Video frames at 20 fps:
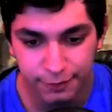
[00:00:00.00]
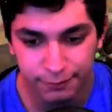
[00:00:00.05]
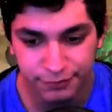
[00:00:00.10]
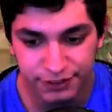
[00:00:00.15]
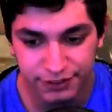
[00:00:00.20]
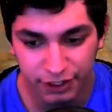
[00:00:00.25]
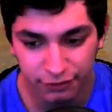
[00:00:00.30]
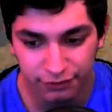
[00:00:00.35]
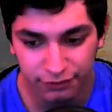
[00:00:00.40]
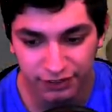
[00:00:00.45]

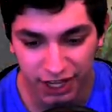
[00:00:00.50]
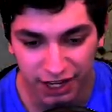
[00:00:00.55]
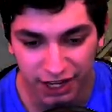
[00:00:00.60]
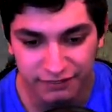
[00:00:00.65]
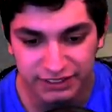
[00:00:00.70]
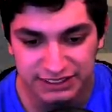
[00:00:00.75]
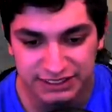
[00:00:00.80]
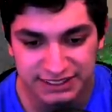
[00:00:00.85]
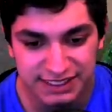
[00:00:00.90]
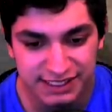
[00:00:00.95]
themselves,
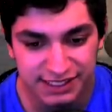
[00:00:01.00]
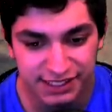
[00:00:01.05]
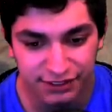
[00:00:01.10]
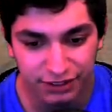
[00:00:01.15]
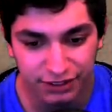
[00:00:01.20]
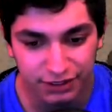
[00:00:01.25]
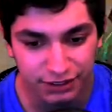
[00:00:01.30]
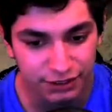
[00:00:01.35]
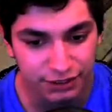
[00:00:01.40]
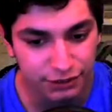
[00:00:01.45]
obviously
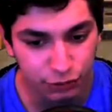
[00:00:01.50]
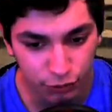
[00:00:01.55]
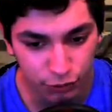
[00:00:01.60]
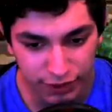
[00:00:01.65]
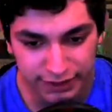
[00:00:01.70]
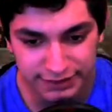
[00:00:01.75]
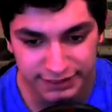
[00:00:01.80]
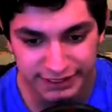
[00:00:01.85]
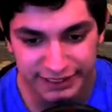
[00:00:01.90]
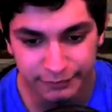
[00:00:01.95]
they're a
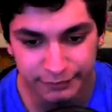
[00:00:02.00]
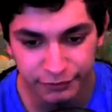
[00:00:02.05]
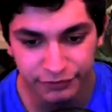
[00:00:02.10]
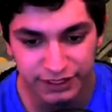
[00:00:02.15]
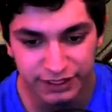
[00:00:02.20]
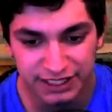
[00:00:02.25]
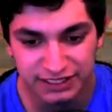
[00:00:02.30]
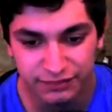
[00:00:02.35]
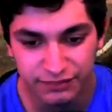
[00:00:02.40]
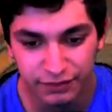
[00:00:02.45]
great team. If you
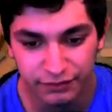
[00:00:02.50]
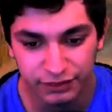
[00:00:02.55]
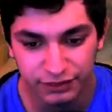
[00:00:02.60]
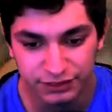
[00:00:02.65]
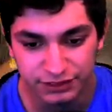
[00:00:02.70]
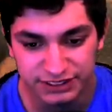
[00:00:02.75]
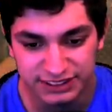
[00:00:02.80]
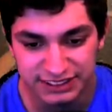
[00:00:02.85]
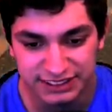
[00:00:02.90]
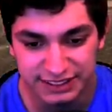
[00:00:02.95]
guys have
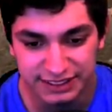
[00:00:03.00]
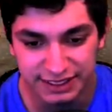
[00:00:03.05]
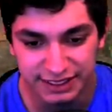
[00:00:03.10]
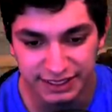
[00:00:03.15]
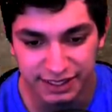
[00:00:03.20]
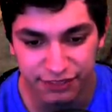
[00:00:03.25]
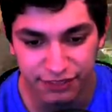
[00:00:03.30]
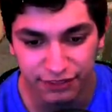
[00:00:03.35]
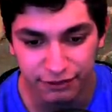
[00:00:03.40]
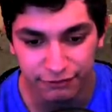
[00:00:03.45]
ever seen
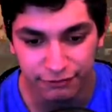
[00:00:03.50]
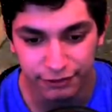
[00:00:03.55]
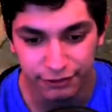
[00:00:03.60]
anything